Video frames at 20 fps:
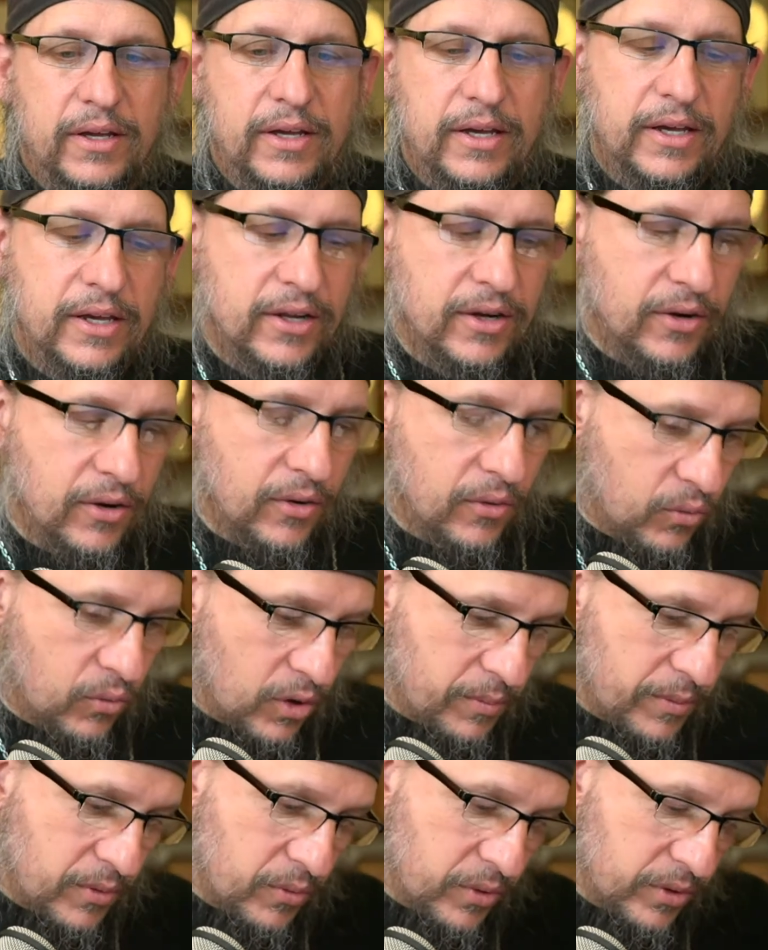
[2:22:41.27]
you know,
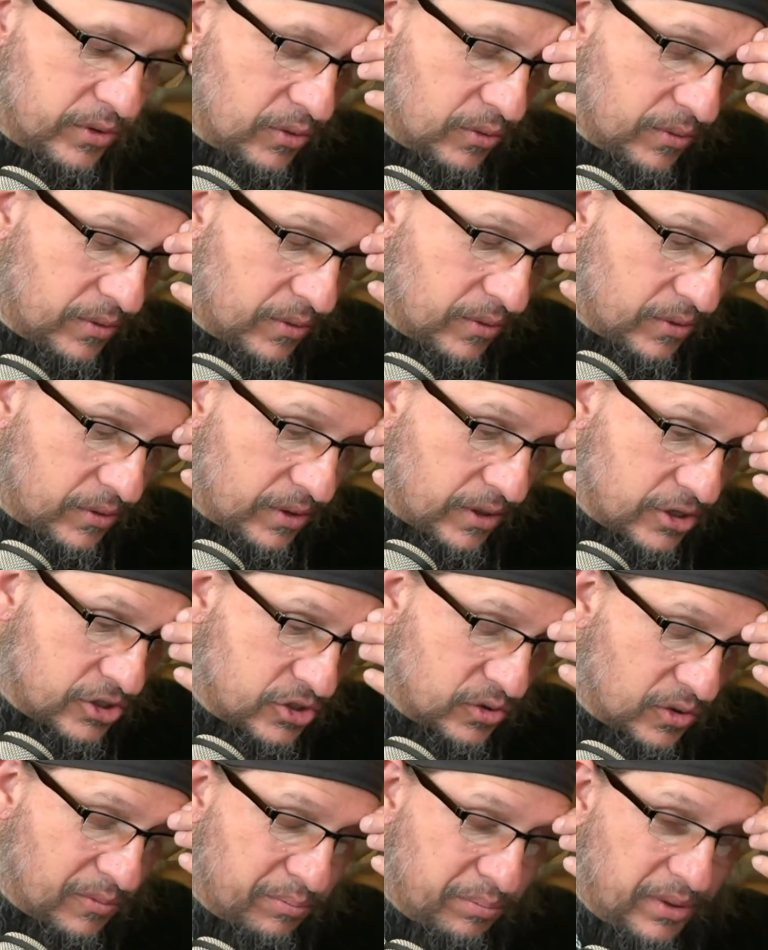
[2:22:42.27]
woman with the
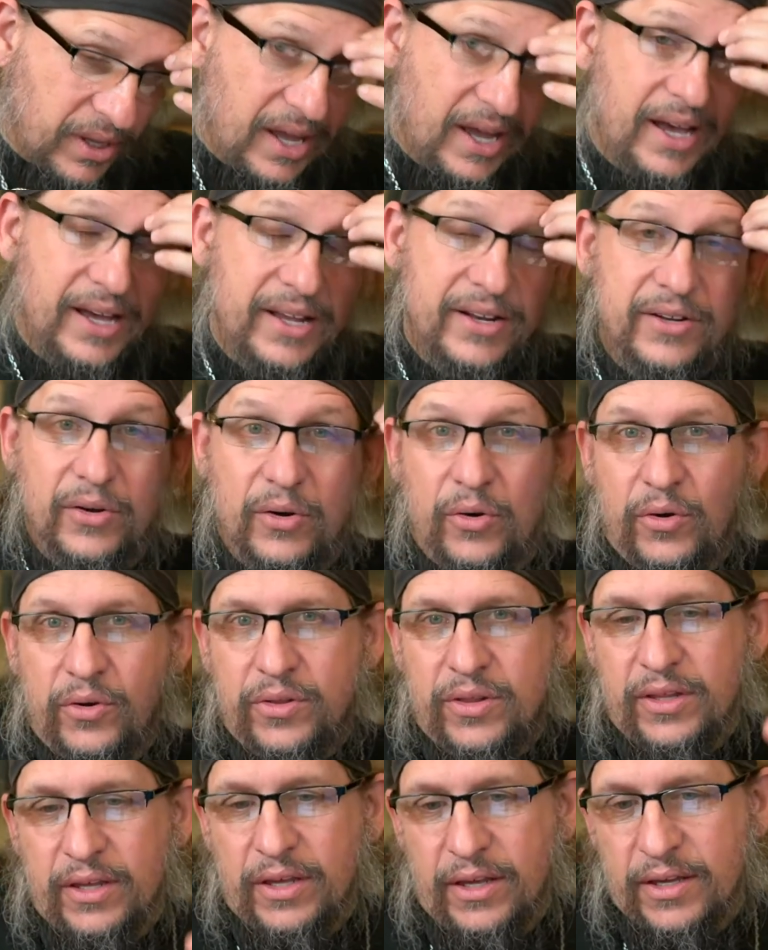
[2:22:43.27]
issue of blood or
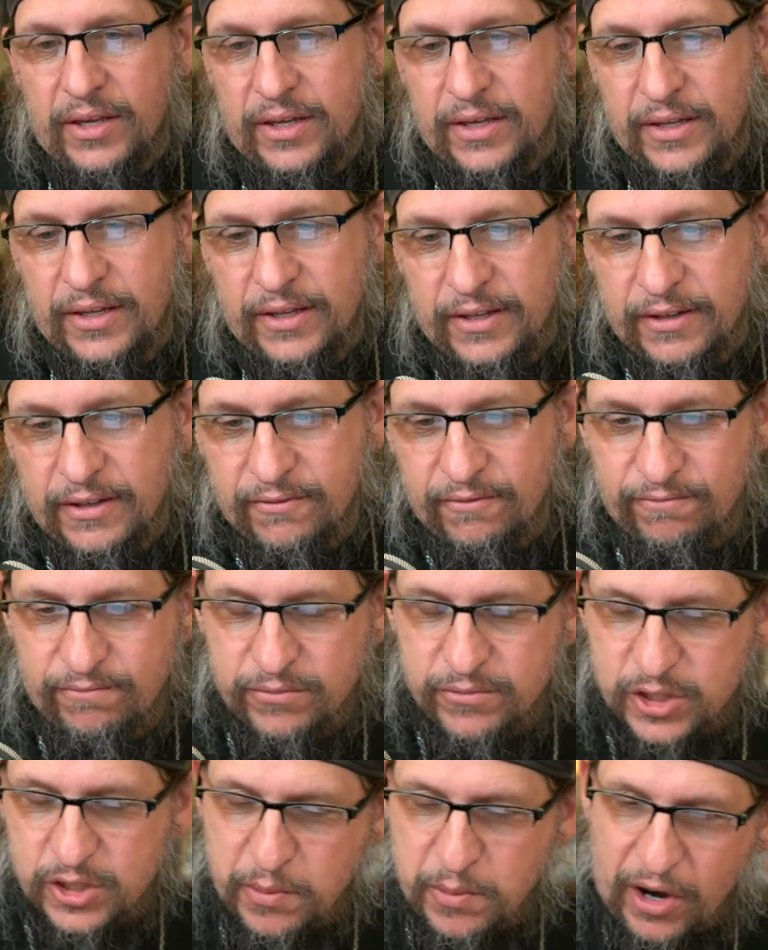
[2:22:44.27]
the
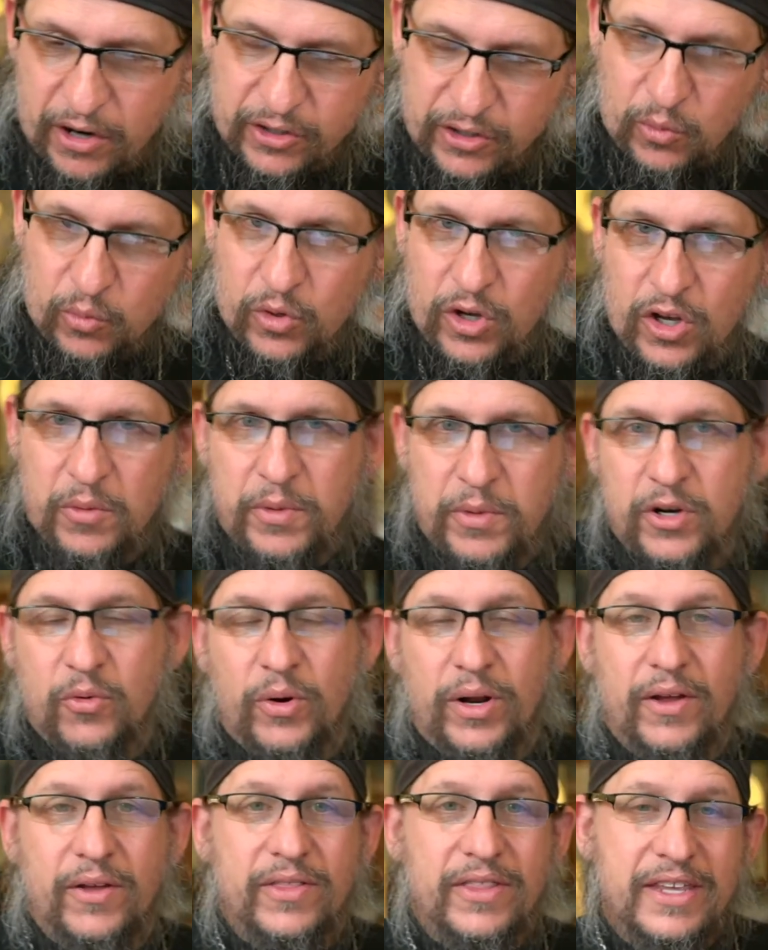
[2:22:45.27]
Samaritan woman or
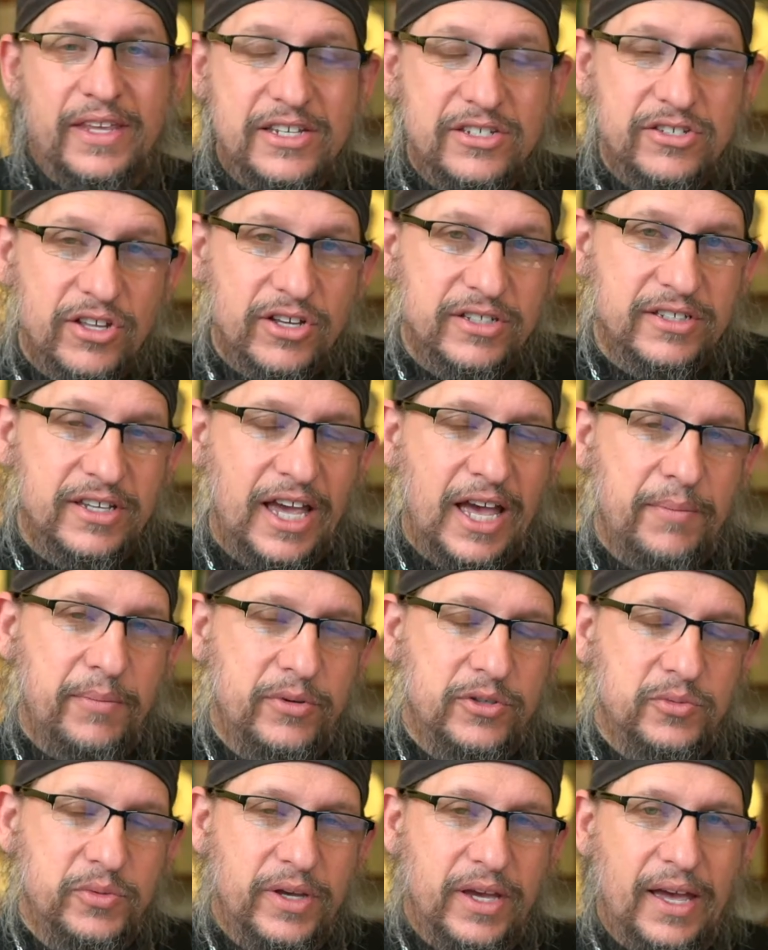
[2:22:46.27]
whatever. These are the
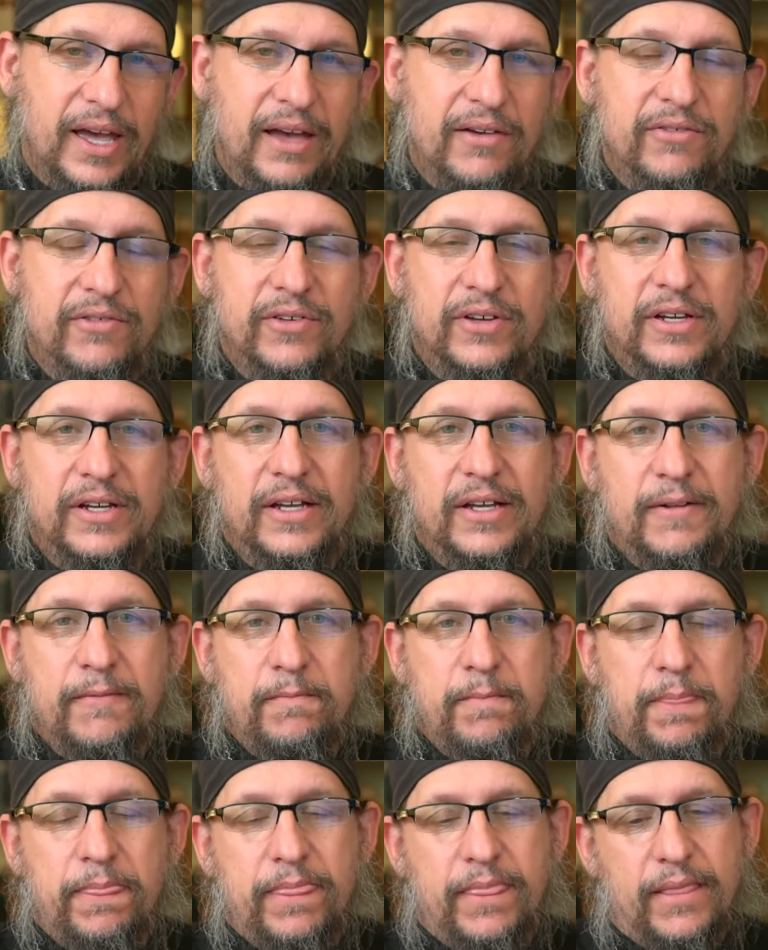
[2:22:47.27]
examples we have.
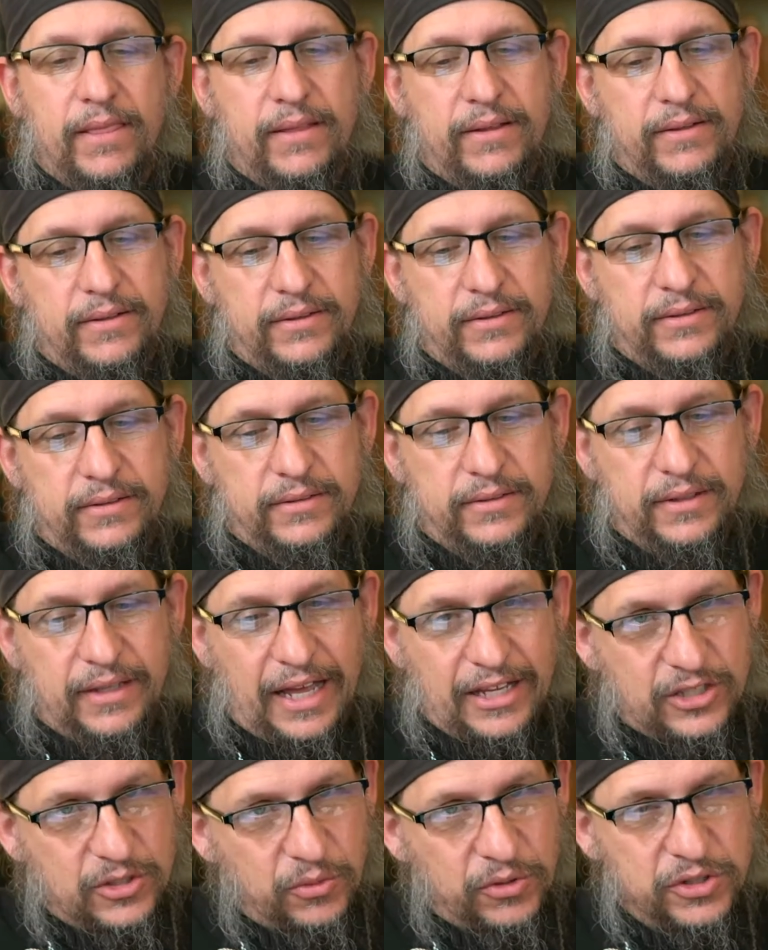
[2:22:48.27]

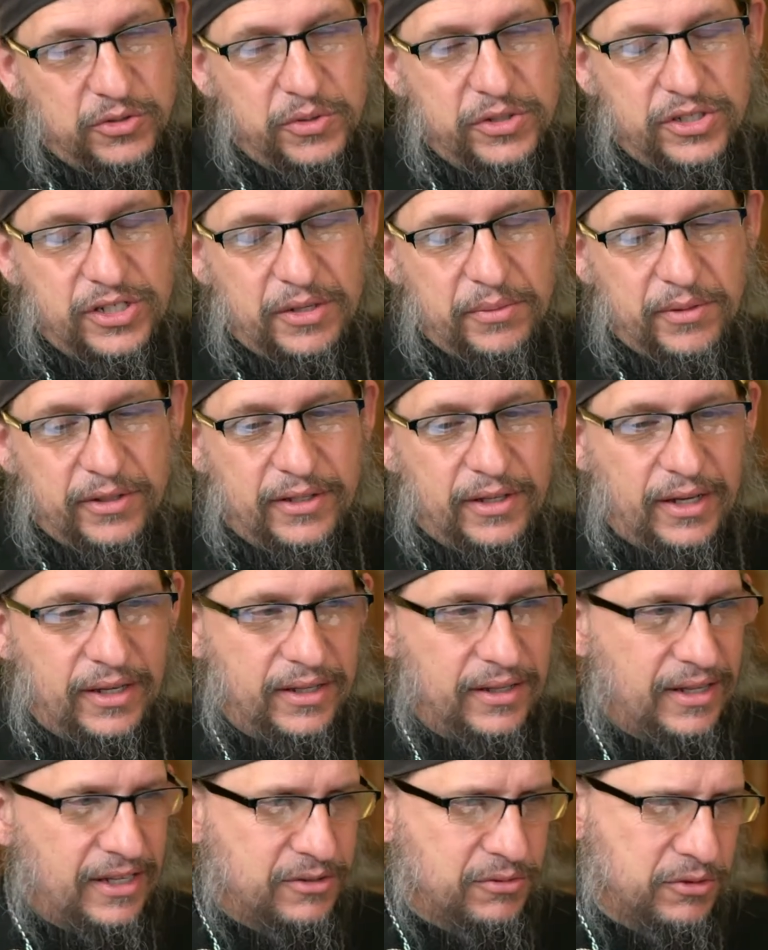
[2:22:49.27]
That's the ones we should imitate.
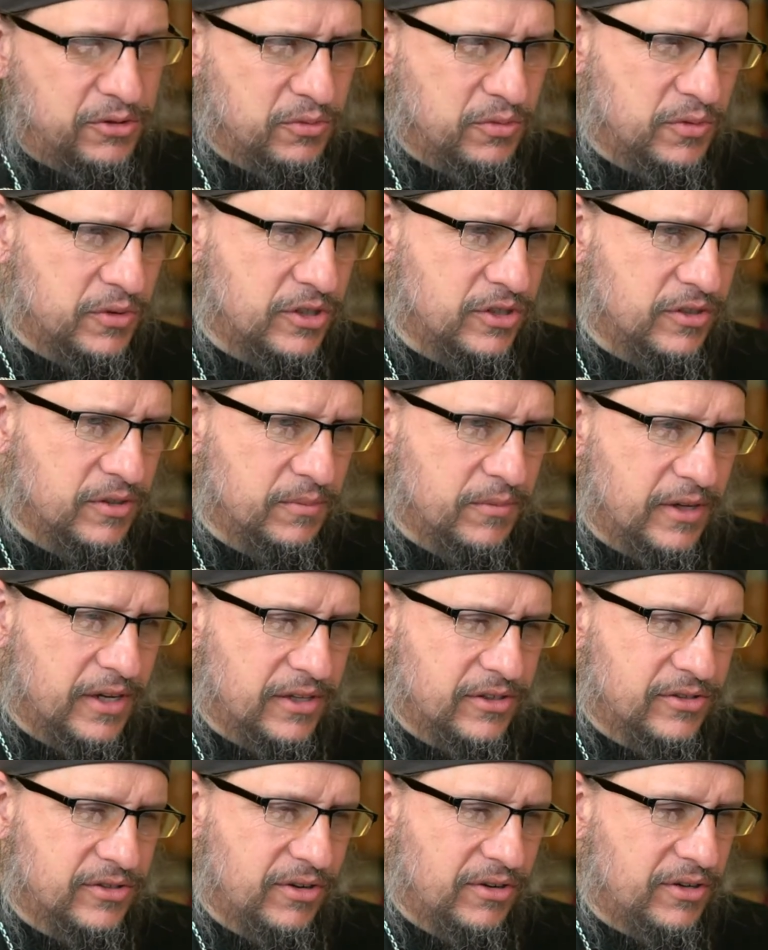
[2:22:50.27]
That's what we should be
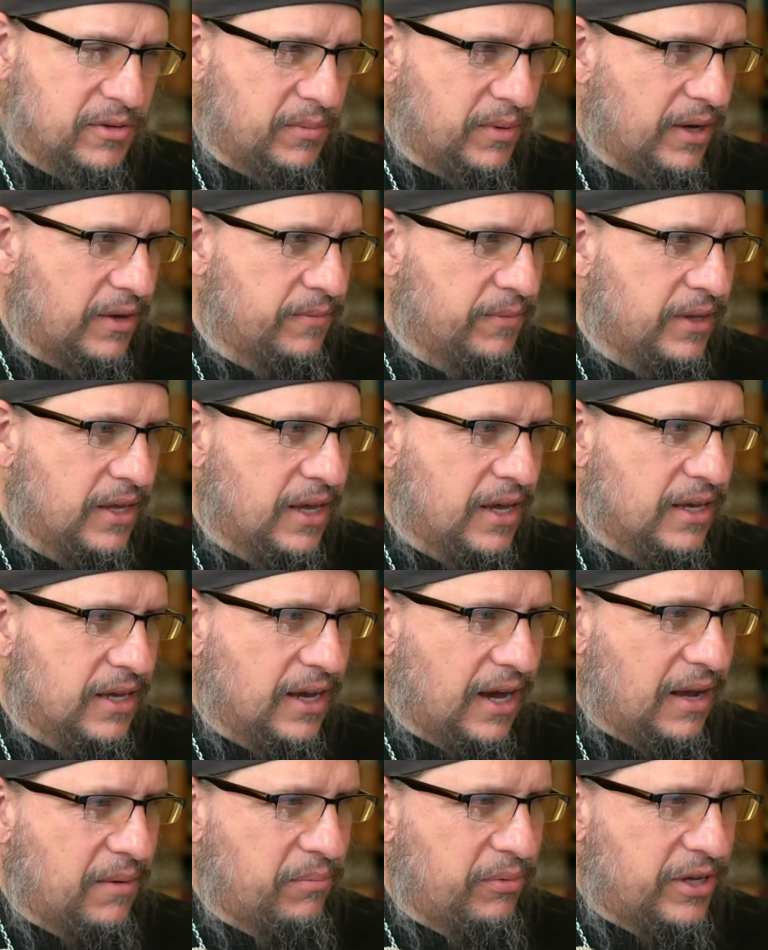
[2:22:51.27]
concerned about.
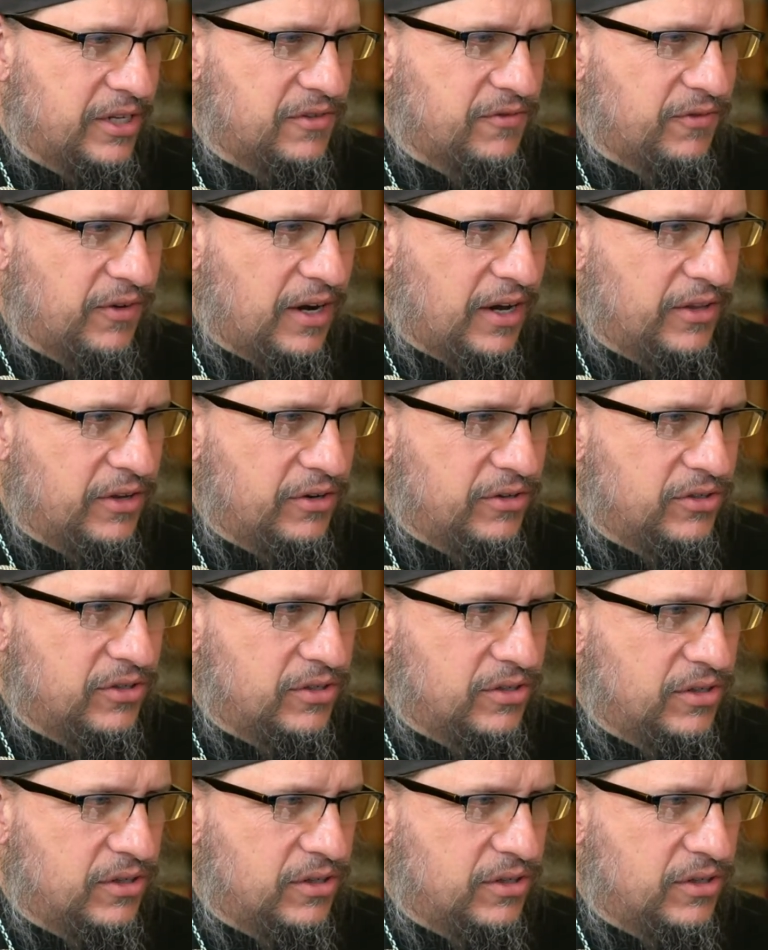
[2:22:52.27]
God bless Father.